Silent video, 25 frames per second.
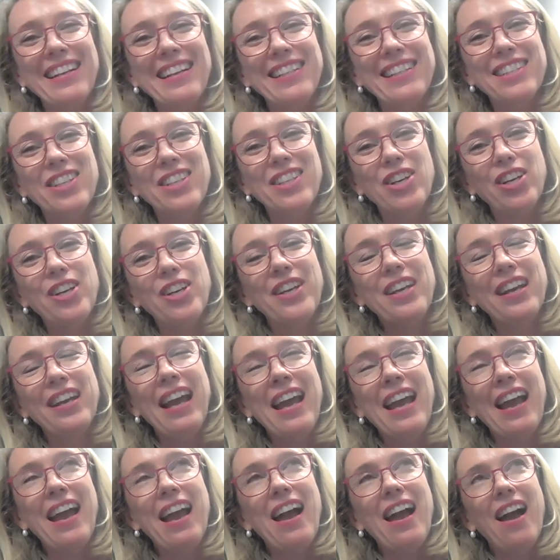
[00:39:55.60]
so
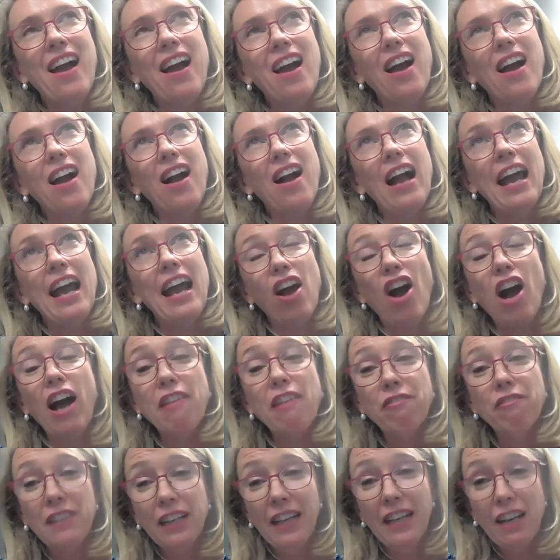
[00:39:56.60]
and
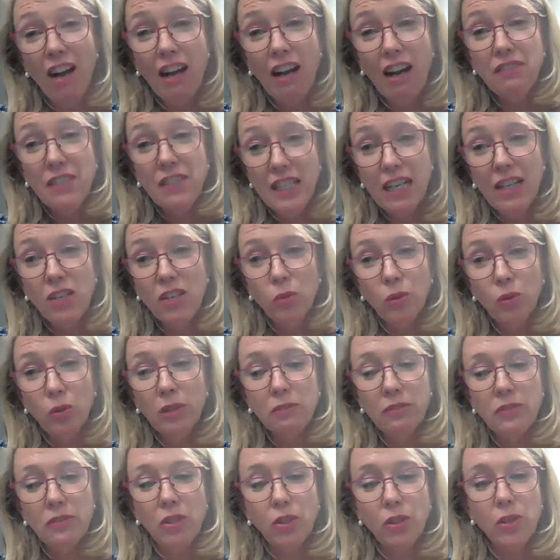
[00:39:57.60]
I've and I've done all
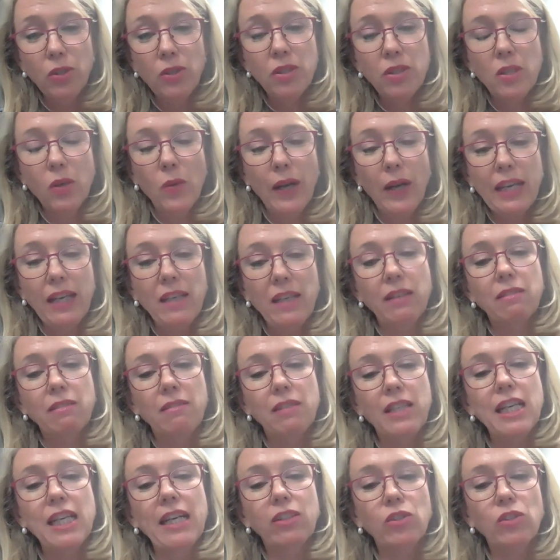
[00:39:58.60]
of those, so I can
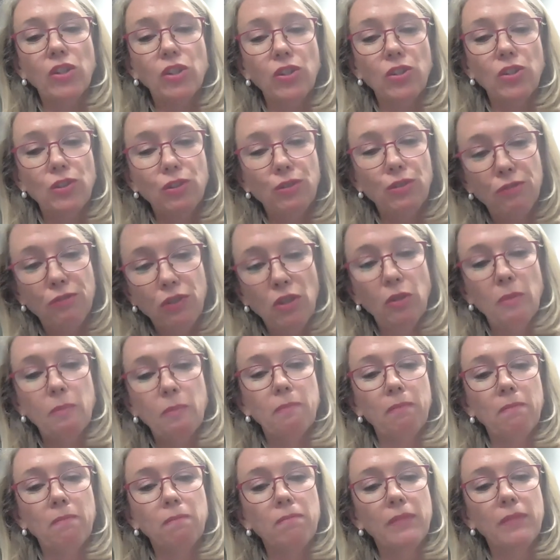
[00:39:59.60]
tell you
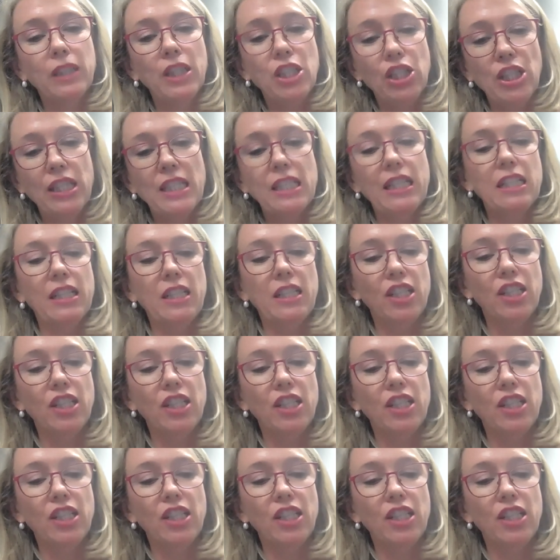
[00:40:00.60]
from just in a